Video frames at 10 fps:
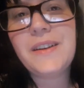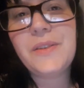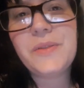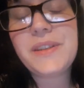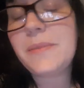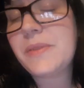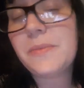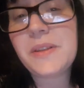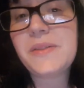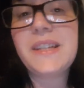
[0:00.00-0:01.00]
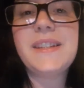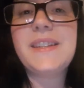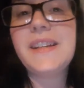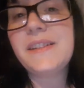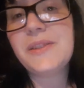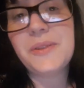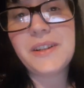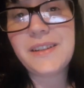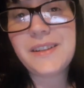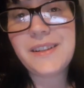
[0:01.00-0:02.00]
Or sometimes I'll sit and sing to
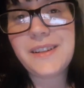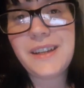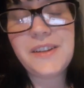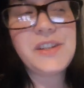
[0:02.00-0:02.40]
her. You know,